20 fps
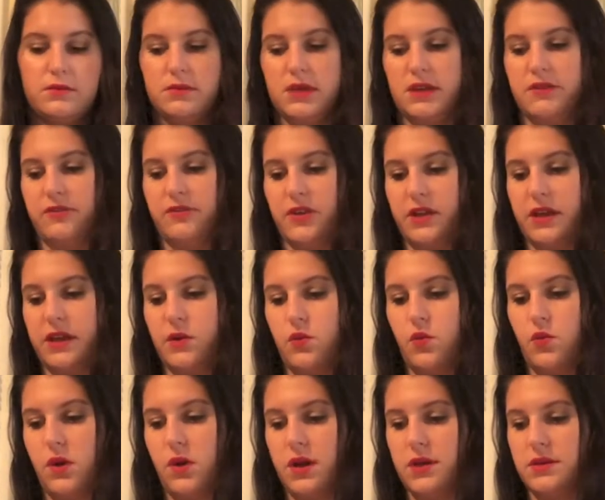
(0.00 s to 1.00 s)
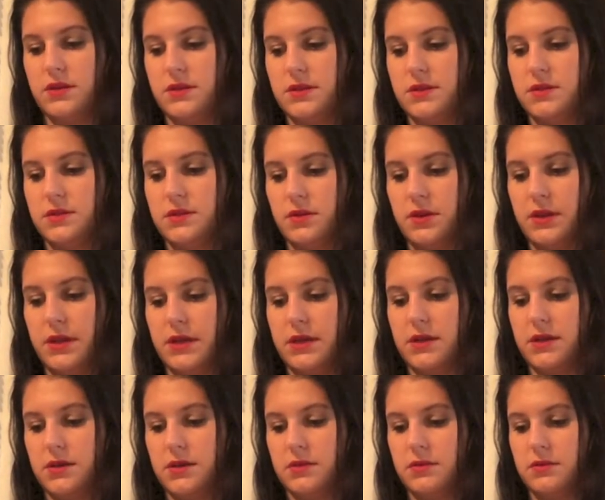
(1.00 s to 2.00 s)
it for like once or
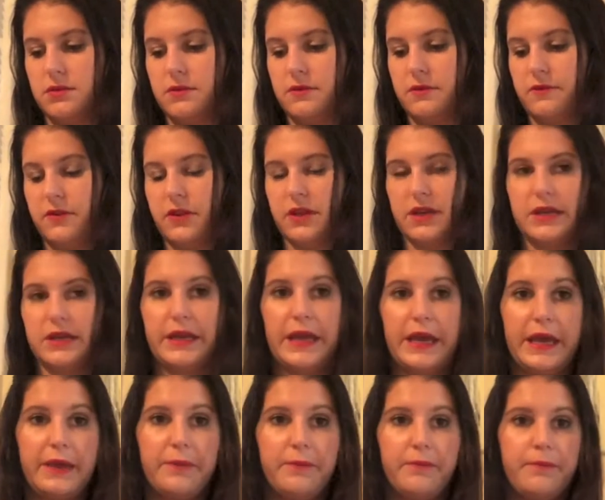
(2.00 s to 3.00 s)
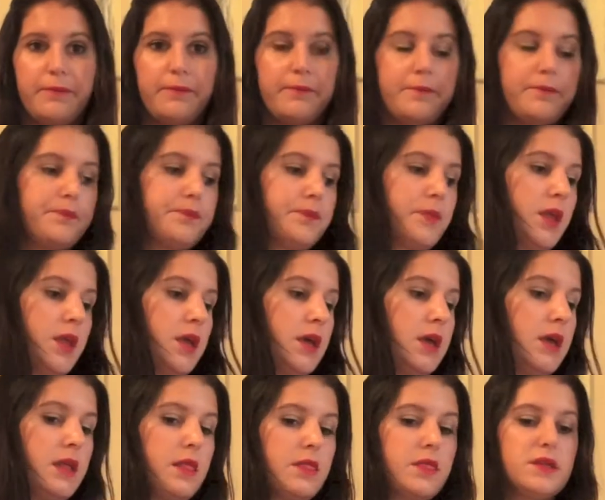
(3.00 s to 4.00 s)
for a day.
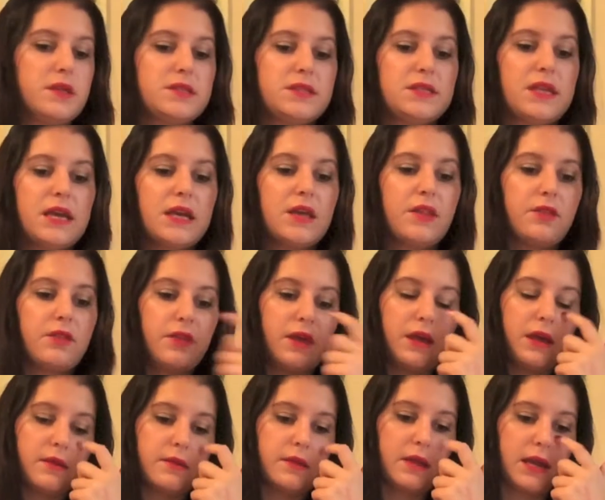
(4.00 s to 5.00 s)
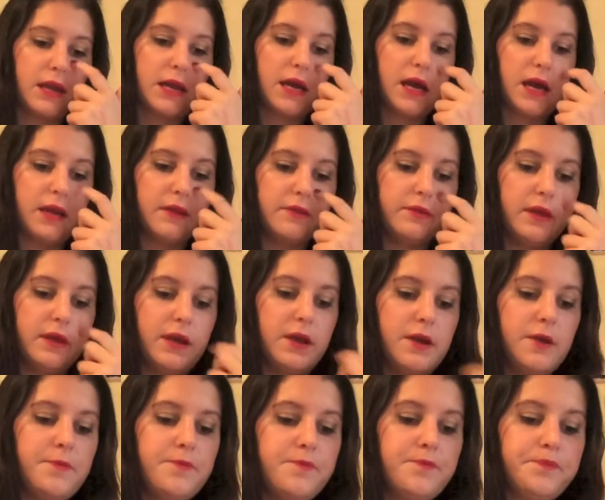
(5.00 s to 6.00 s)
The second thing that I got in
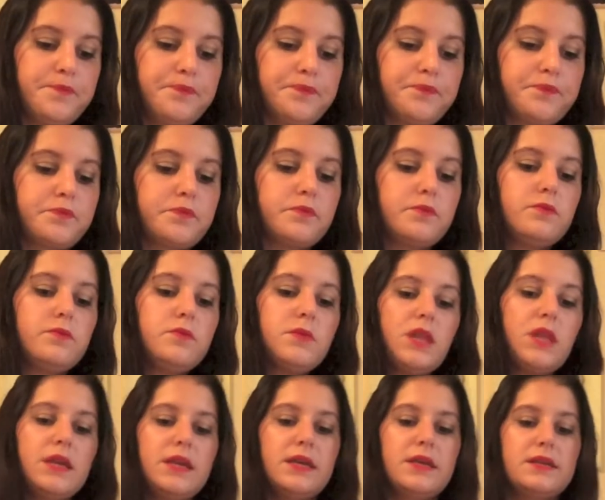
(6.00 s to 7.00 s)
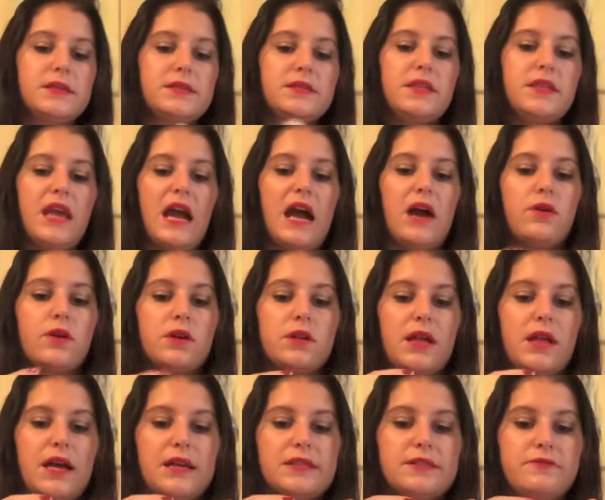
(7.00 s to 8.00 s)
there is the
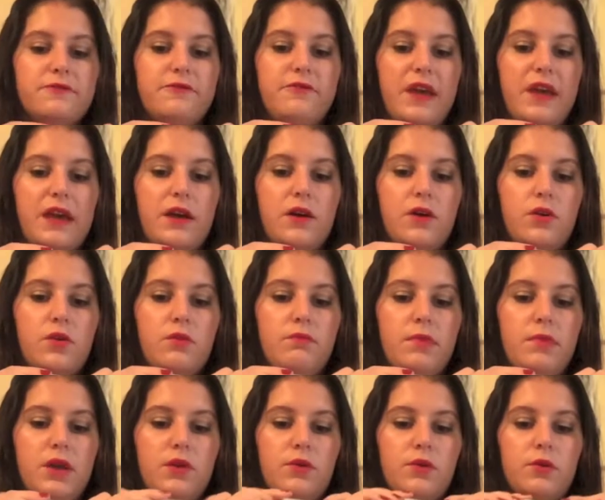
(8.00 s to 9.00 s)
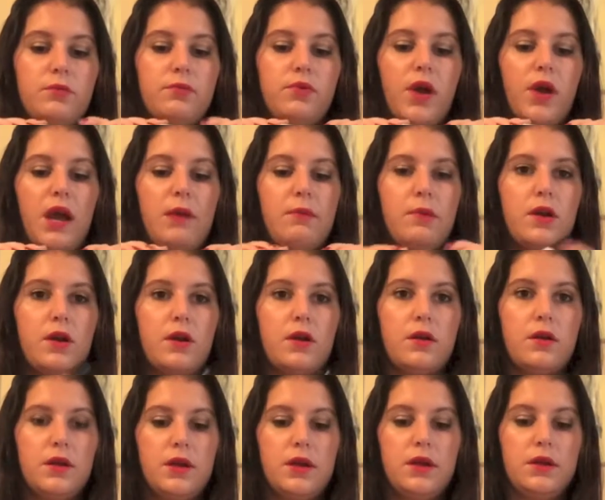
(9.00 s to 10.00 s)
Hourglass Veil Mineral
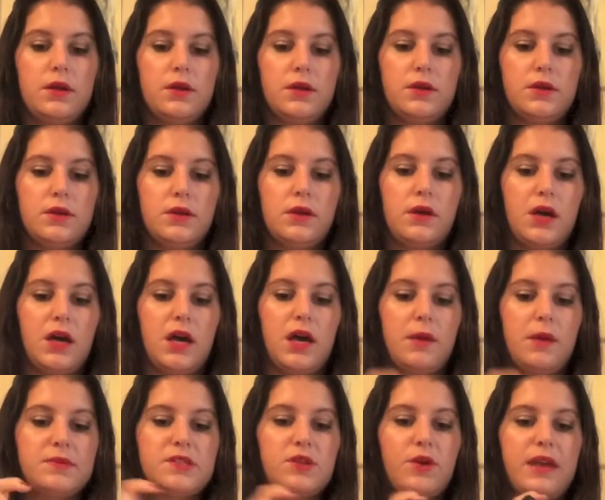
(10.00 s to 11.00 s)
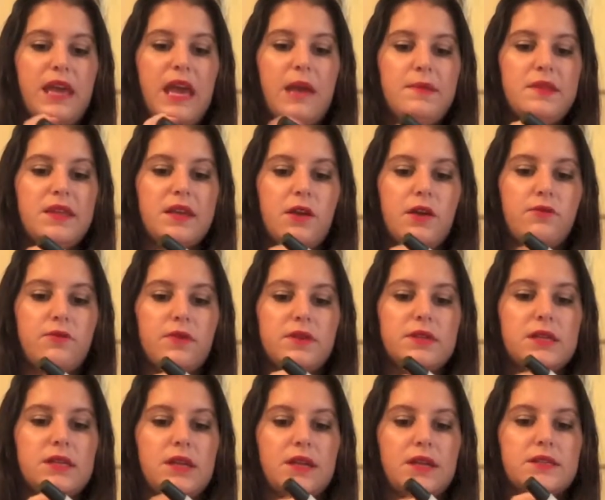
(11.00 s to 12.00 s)
Primer. So it came in like a
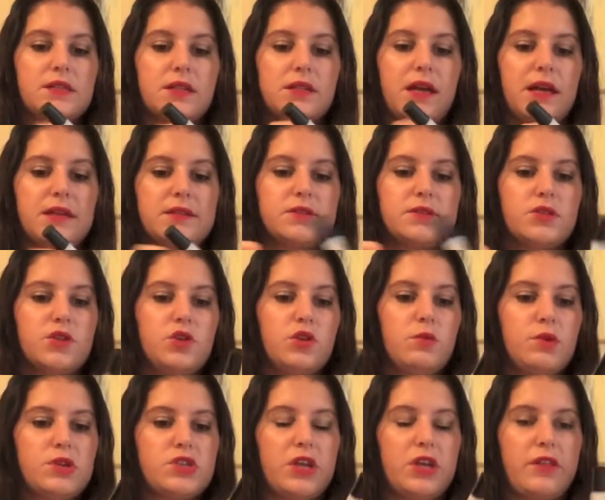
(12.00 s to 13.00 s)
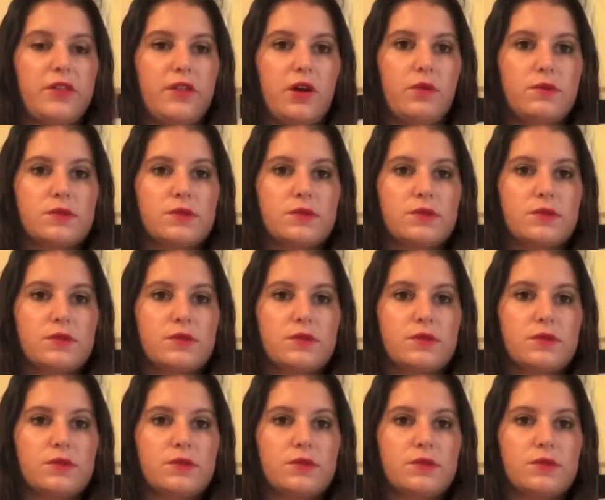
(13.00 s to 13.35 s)
really nice glass tube, which I thought